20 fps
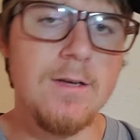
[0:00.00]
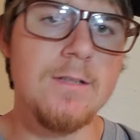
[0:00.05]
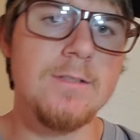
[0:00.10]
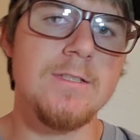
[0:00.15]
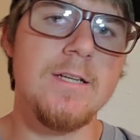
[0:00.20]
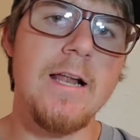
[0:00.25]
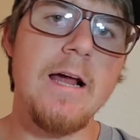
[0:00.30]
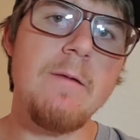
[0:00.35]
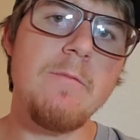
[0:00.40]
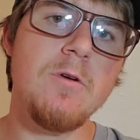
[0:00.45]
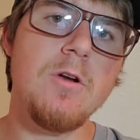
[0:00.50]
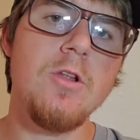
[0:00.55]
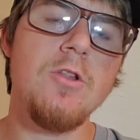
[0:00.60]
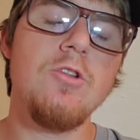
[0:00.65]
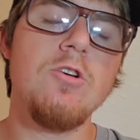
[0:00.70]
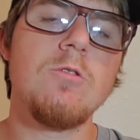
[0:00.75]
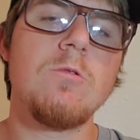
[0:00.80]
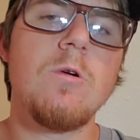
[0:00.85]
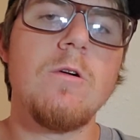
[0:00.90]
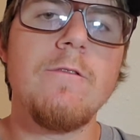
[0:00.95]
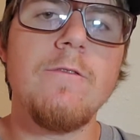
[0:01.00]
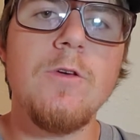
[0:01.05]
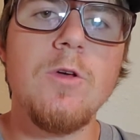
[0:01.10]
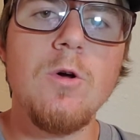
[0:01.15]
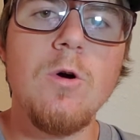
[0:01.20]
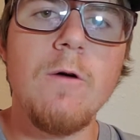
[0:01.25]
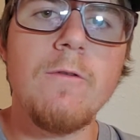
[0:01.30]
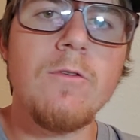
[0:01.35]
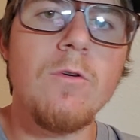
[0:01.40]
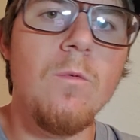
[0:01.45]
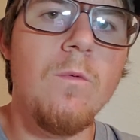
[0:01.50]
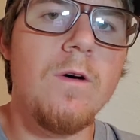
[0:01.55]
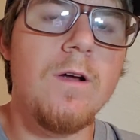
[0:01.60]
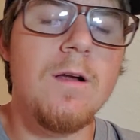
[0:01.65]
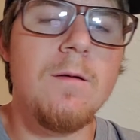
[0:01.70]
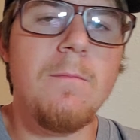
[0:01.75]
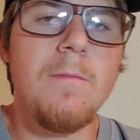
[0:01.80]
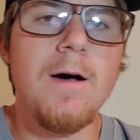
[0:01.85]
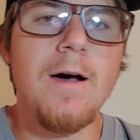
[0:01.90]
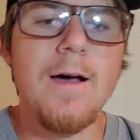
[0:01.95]
Today I want to do a review over one
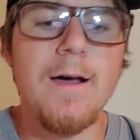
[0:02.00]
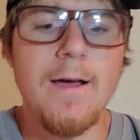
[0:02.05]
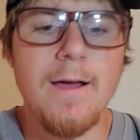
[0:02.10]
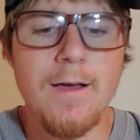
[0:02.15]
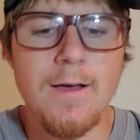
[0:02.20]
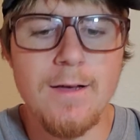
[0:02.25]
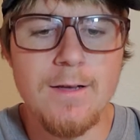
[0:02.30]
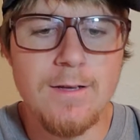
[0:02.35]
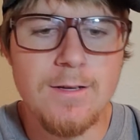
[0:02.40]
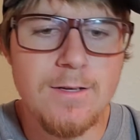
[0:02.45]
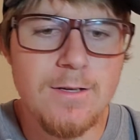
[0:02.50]
of my